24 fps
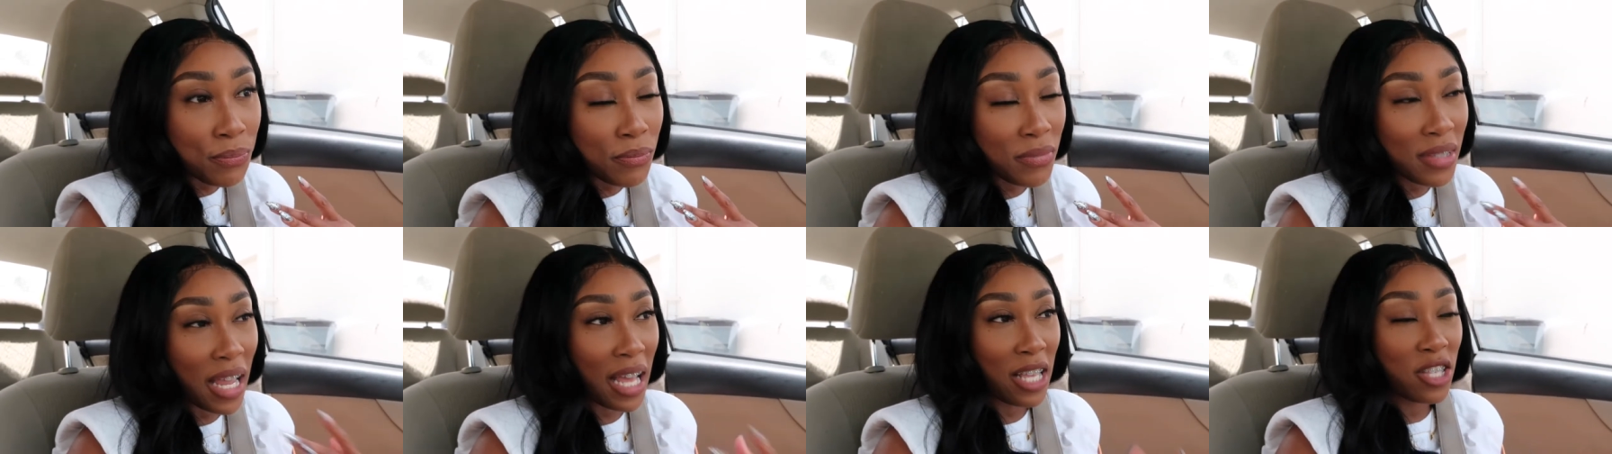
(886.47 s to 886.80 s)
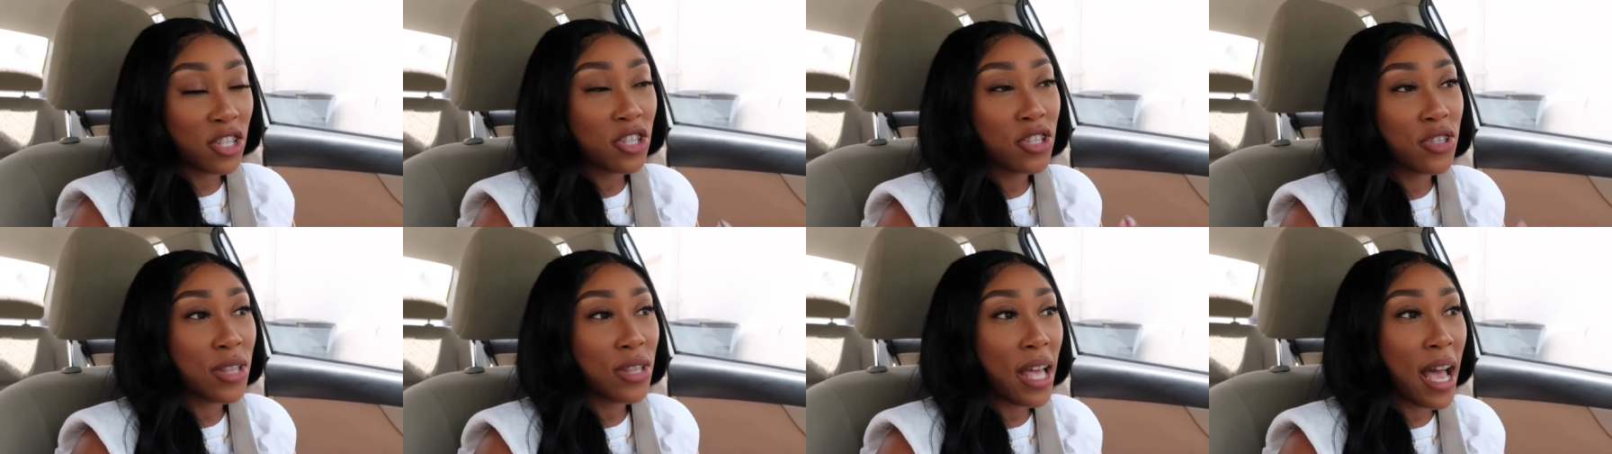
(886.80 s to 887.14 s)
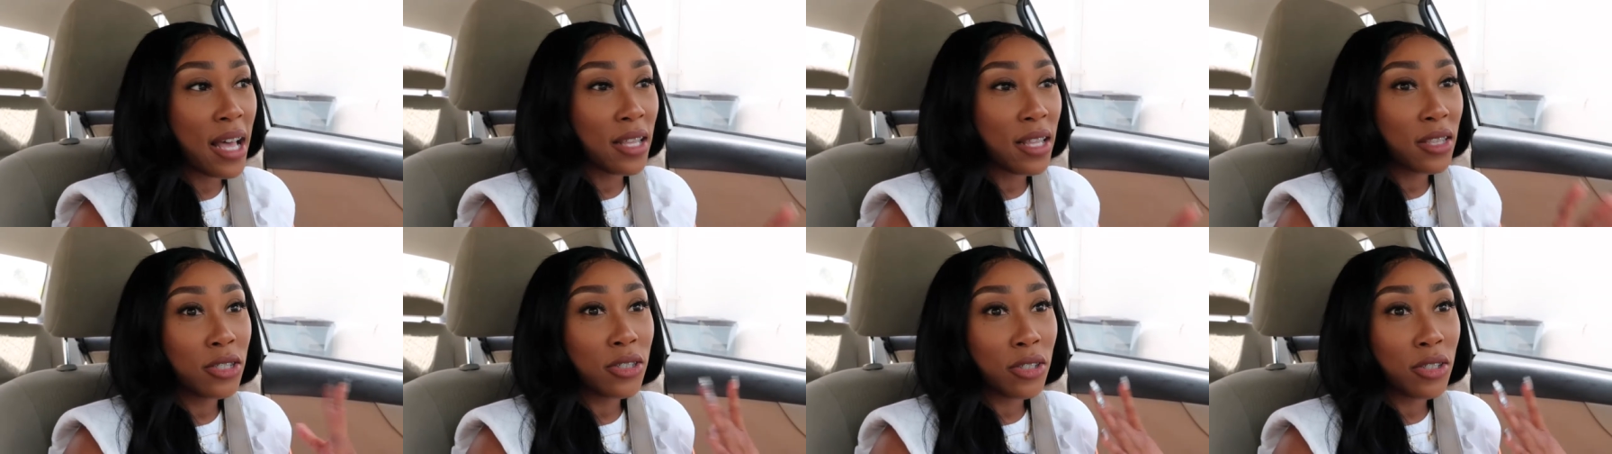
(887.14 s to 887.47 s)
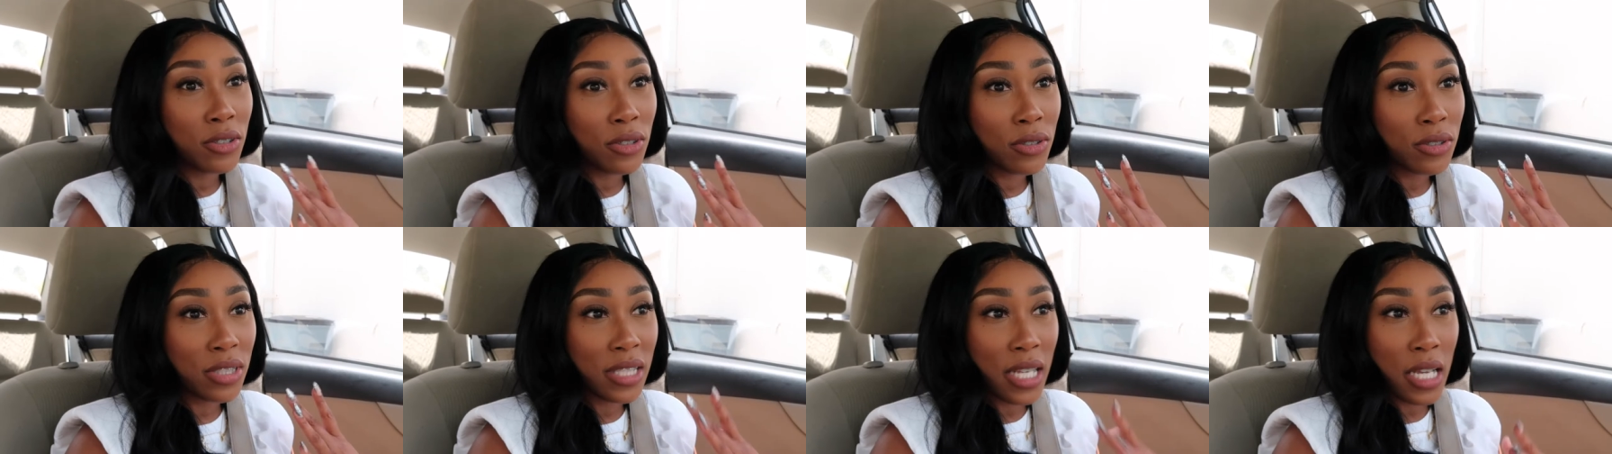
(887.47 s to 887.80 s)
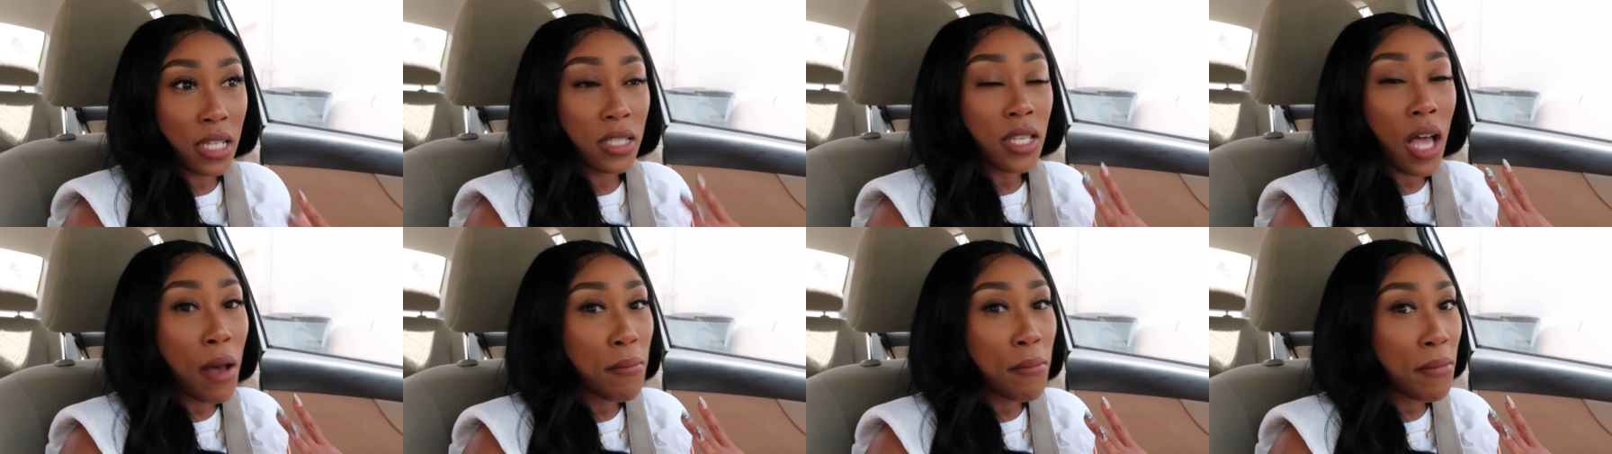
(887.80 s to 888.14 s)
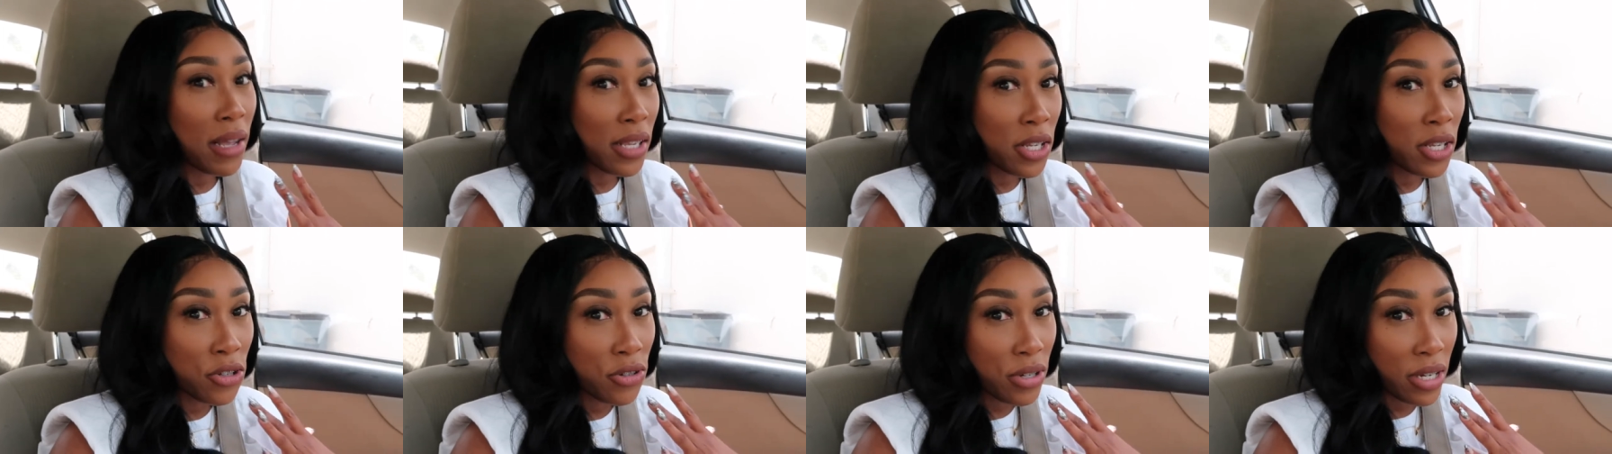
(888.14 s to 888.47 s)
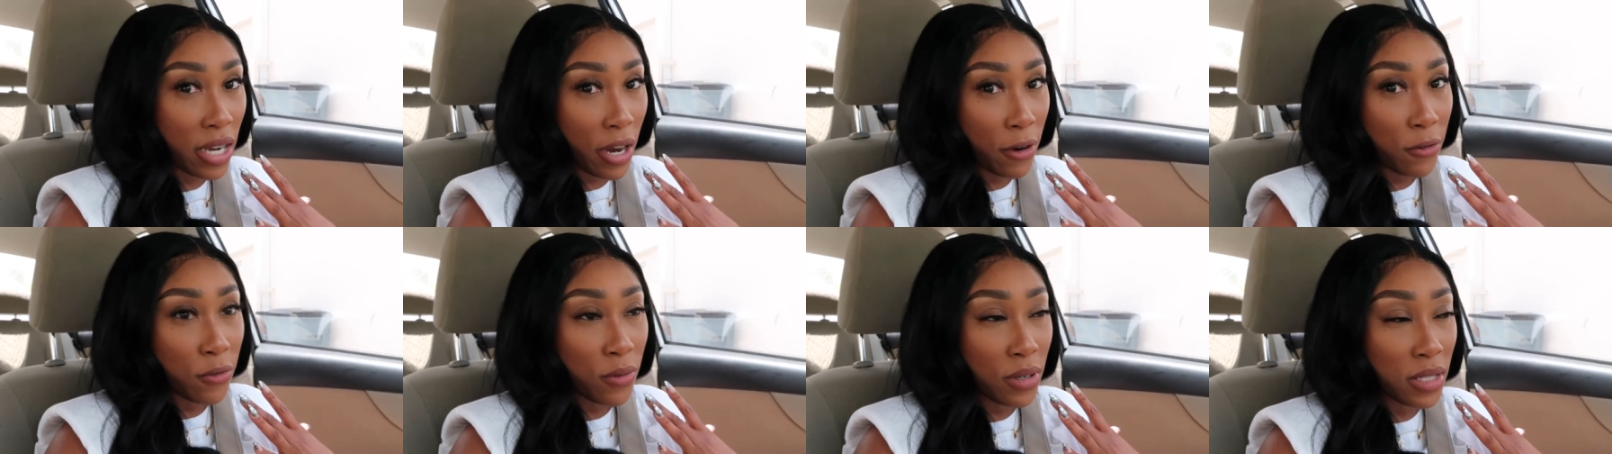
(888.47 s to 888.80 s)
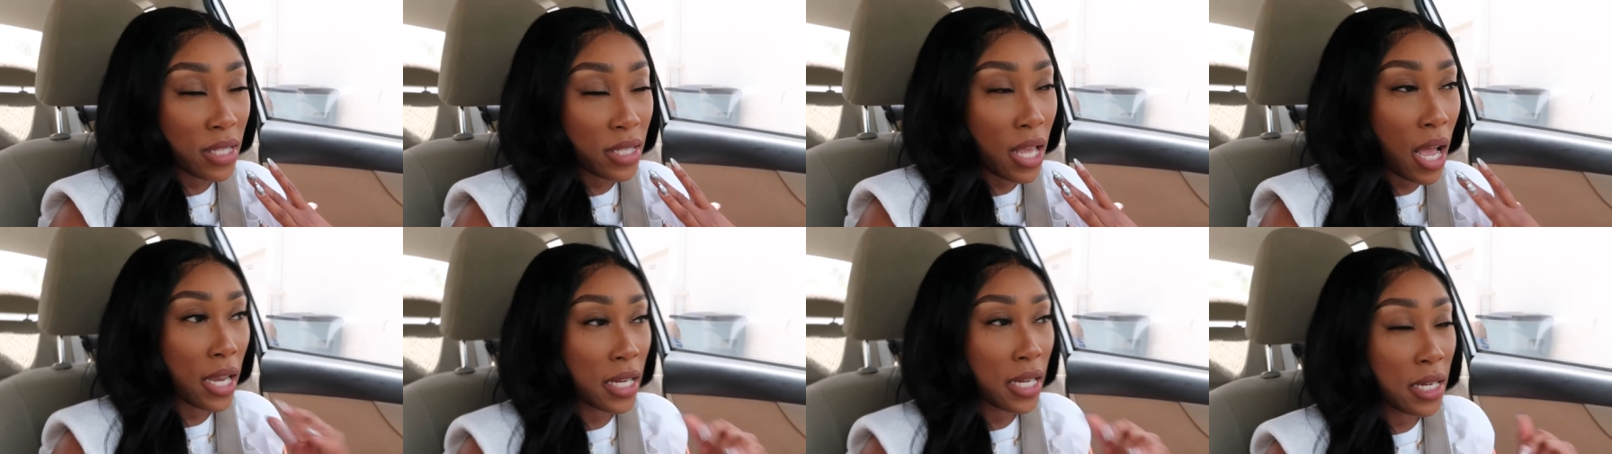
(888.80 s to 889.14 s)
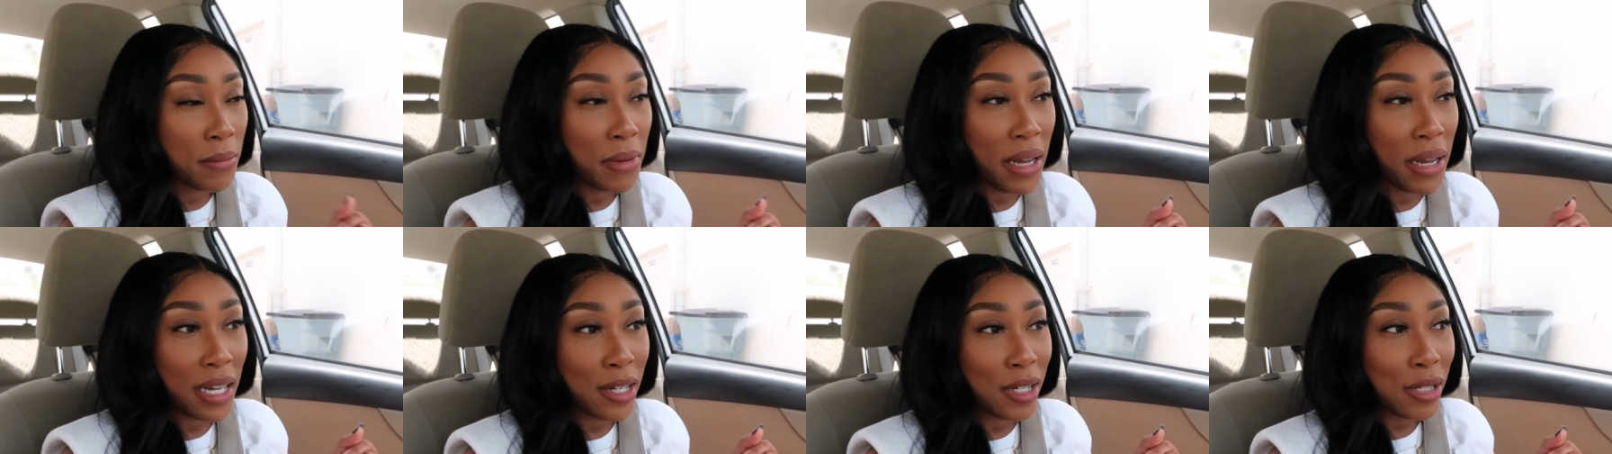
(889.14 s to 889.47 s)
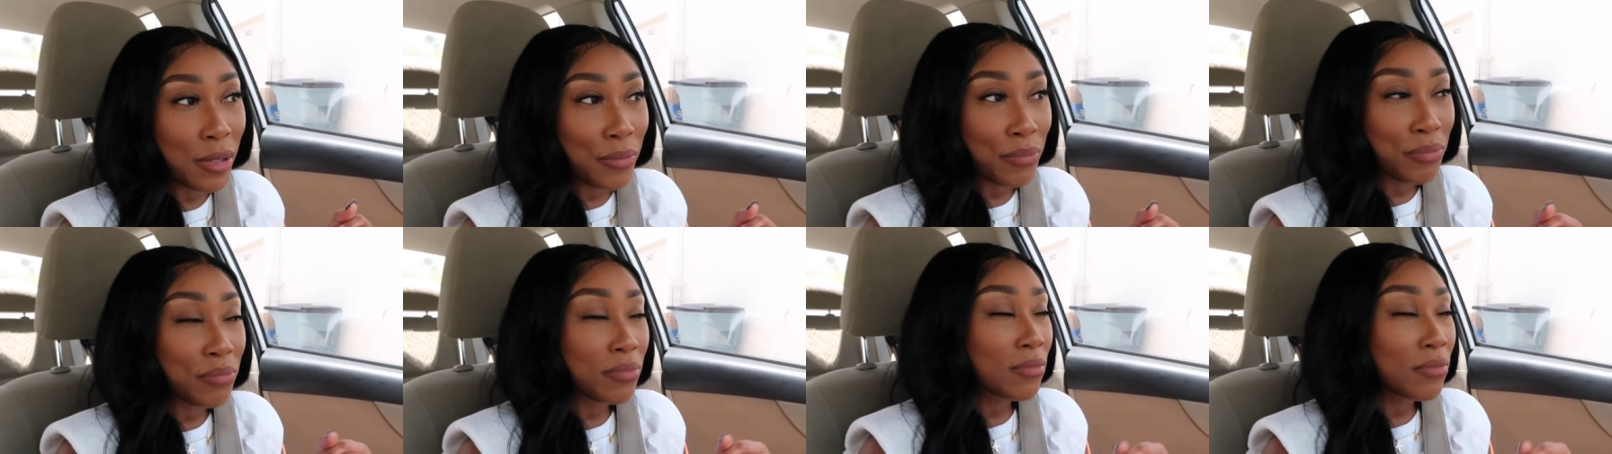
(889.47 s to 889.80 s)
That's that little TikTok matcha drink everyone's talking about.